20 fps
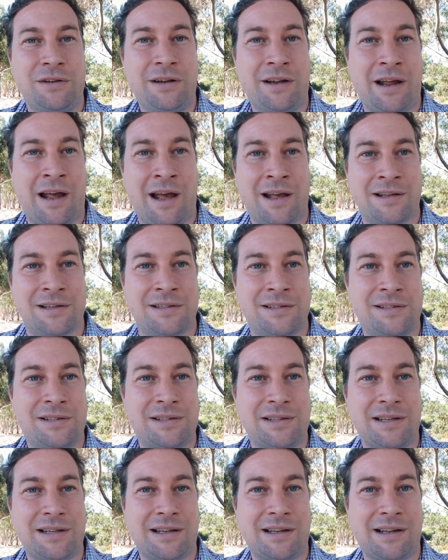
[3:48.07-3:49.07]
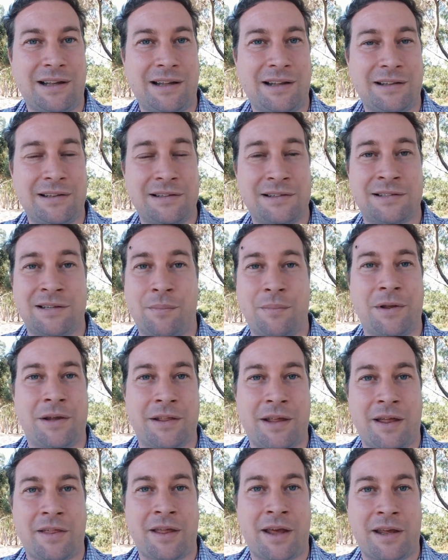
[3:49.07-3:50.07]
as something
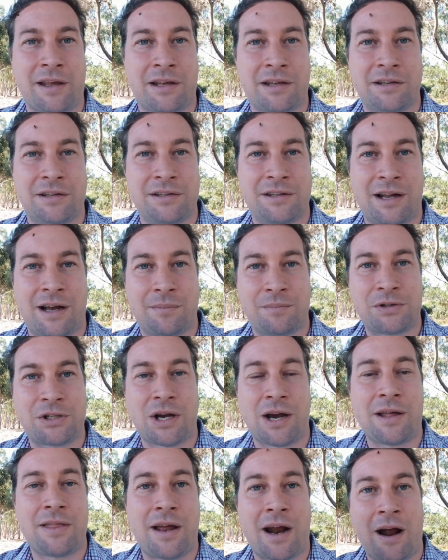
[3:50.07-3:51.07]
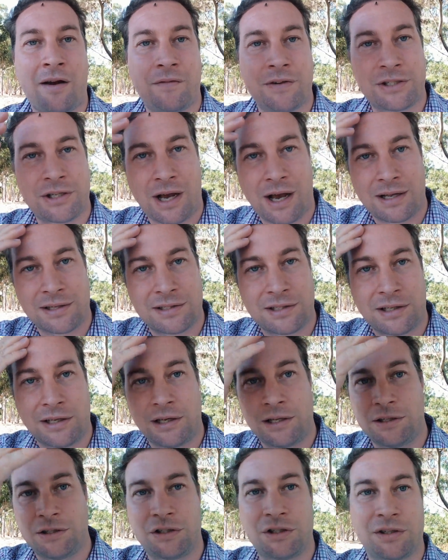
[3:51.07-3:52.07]
that they can tie their advertising
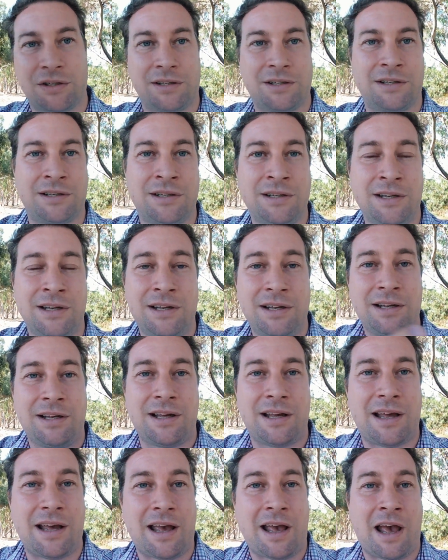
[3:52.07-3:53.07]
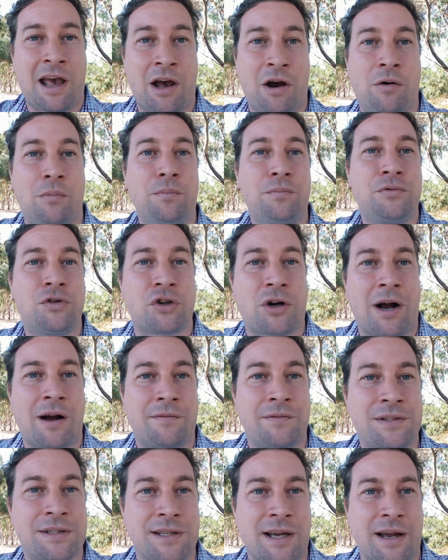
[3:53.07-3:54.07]
in to help
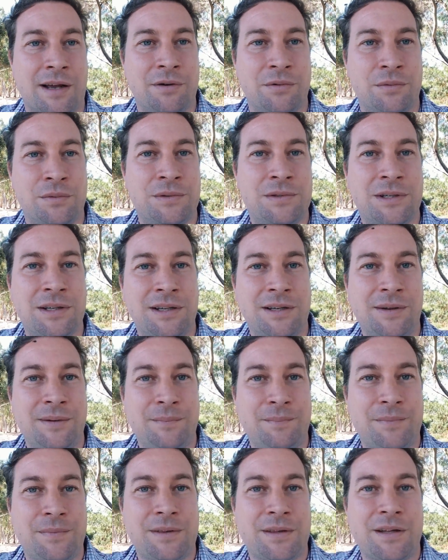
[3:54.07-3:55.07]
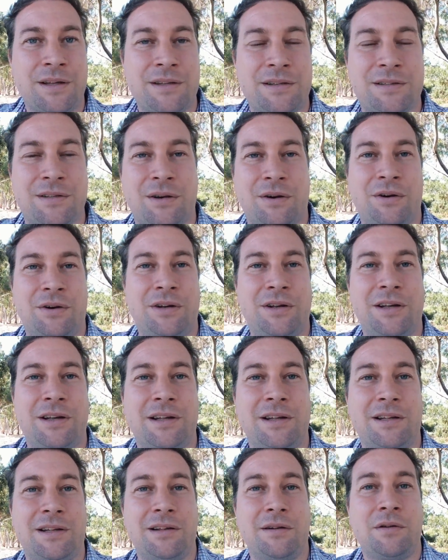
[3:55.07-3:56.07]
drive sales. So
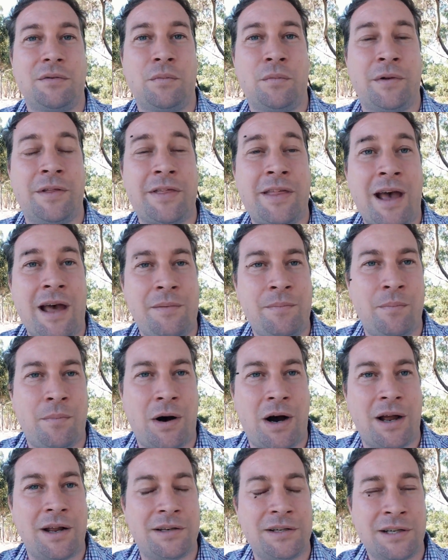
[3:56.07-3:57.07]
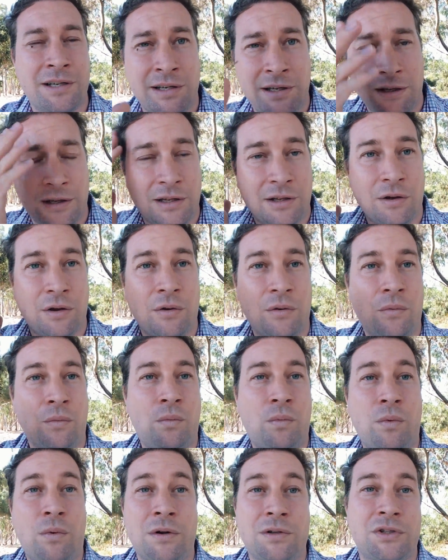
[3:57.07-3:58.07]
with that in mind,
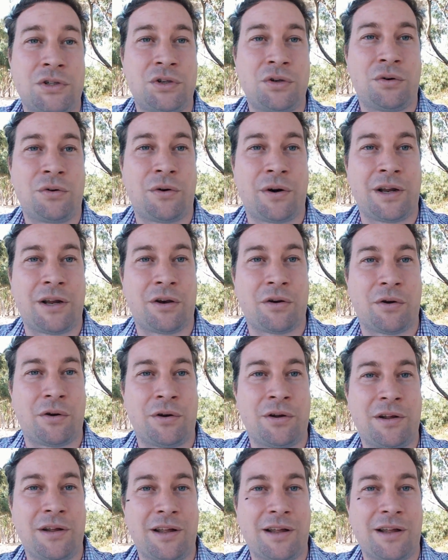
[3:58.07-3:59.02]
what's your ego?